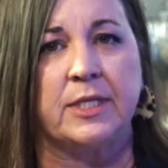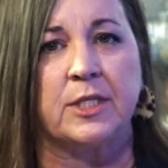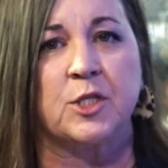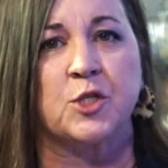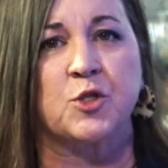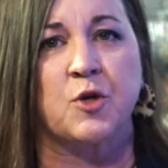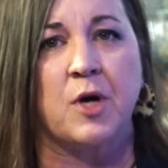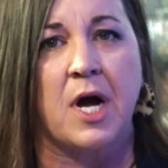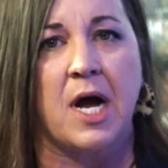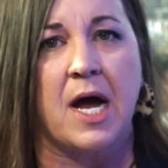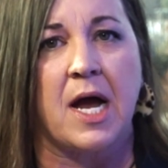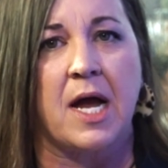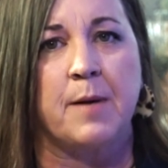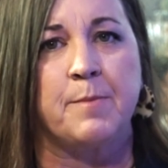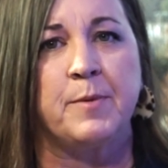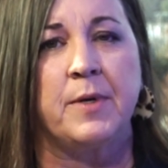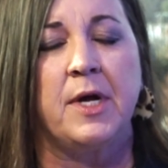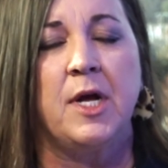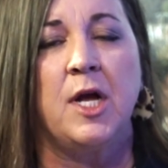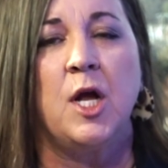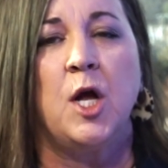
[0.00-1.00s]
the Tribe,
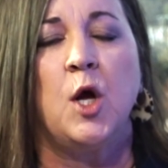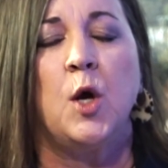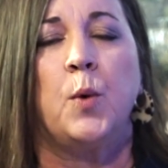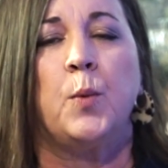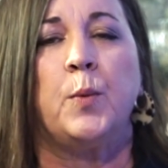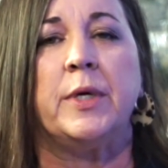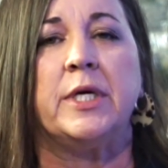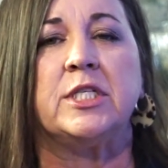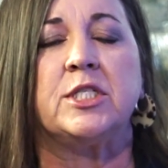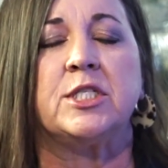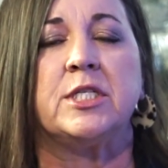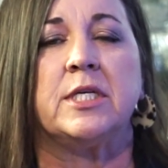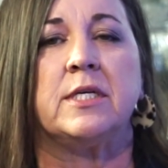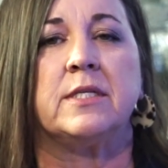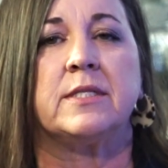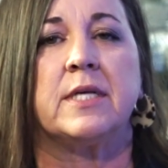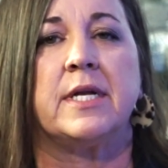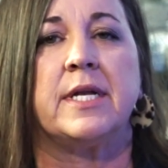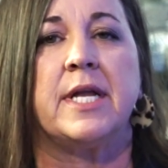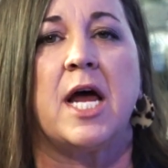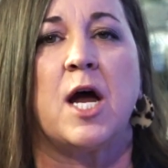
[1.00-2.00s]
which is
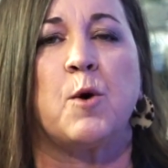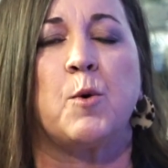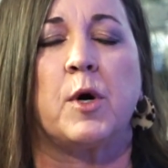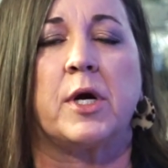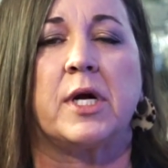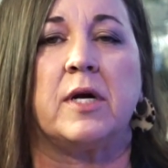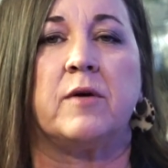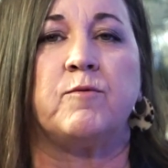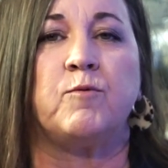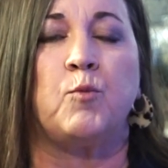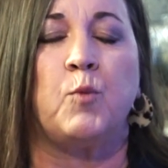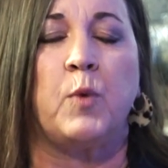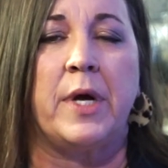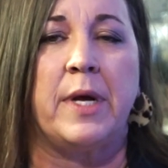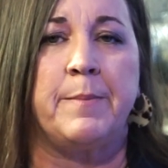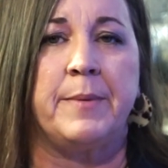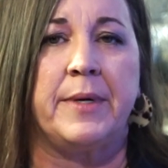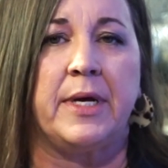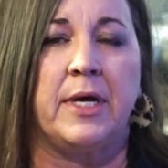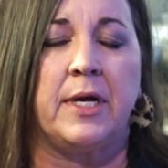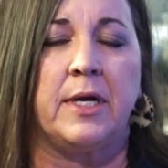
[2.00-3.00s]
a network of
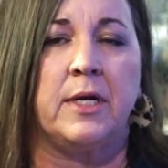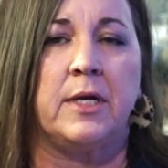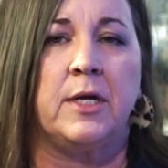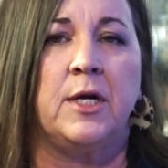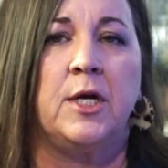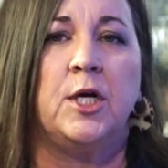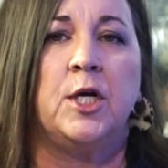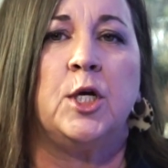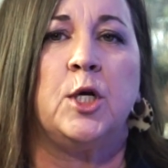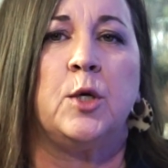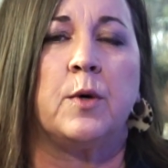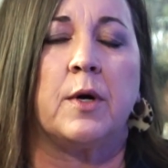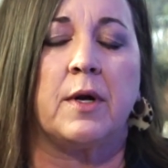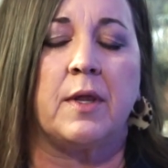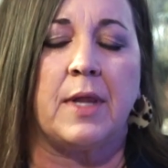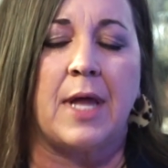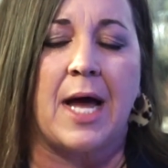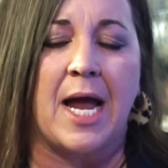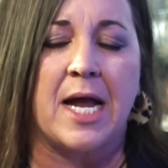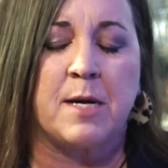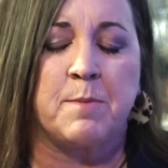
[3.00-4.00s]
women who are
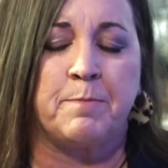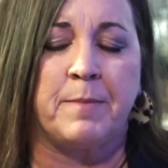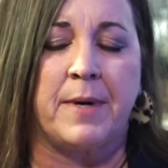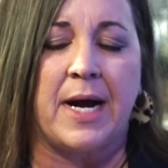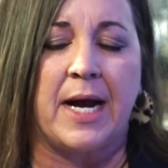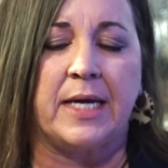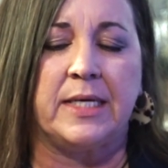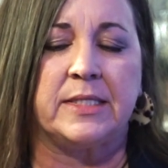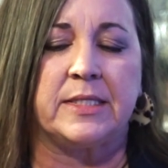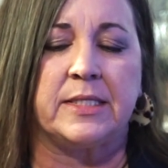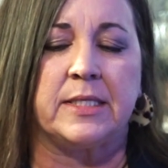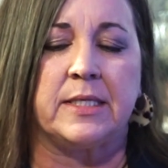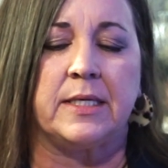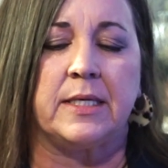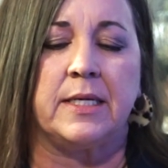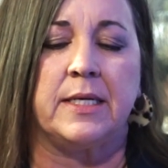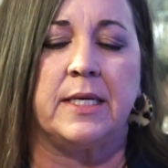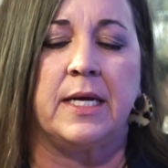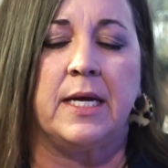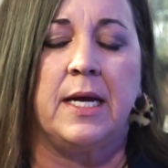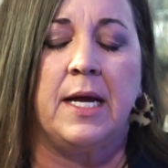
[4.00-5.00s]

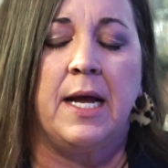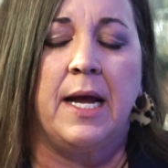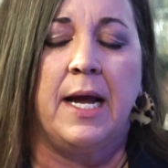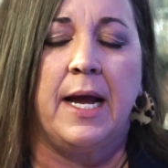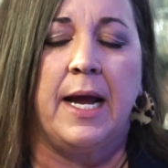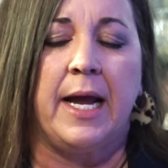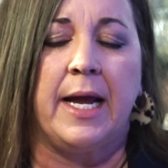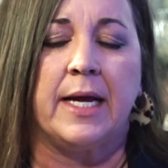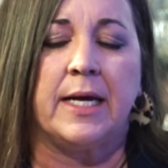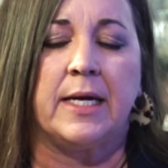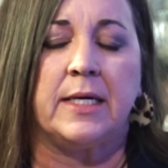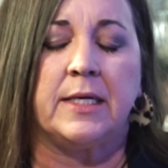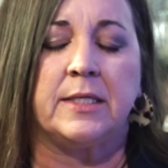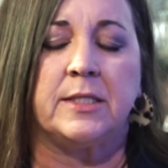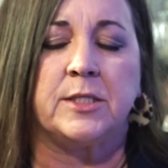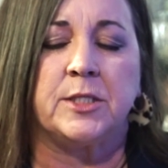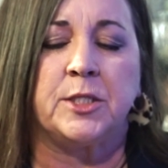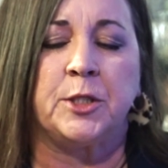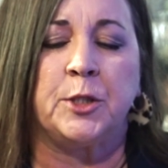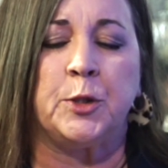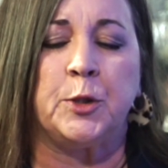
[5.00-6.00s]
like-minded
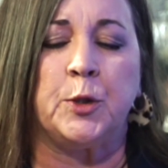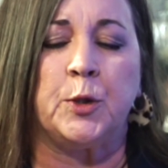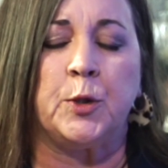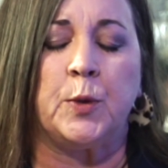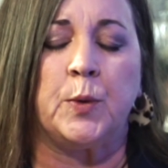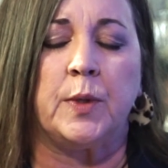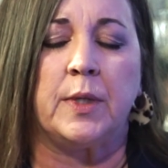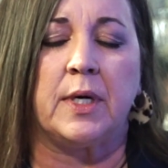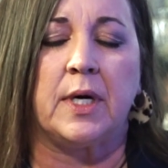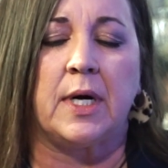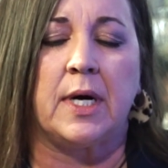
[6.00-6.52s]
and who